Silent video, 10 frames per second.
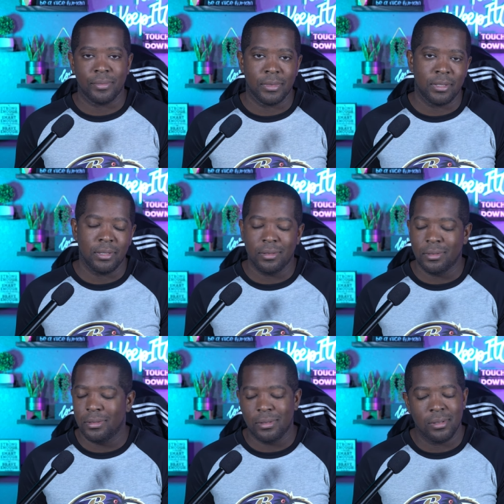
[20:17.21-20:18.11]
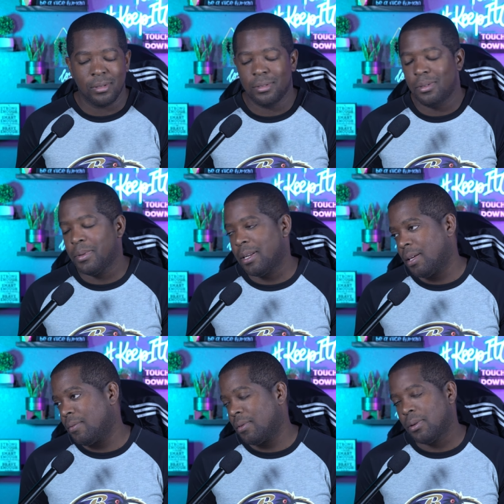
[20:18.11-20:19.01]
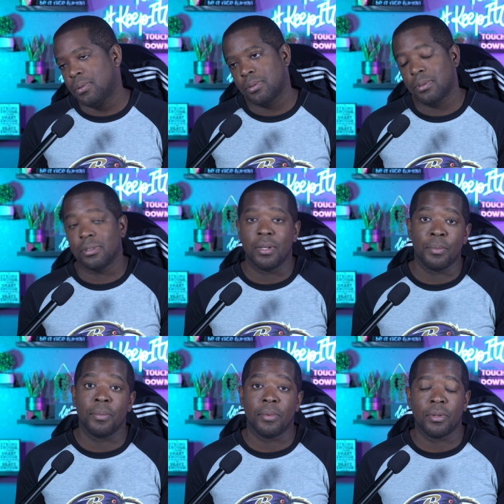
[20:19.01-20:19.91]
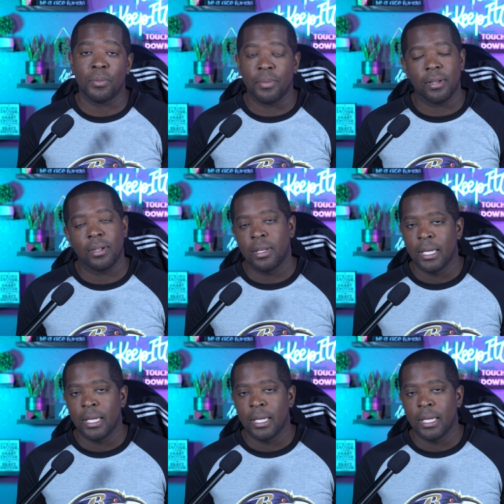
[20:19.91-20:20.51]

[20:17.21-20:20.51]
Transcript: Because no, nobody ever knows. Well, some people do, but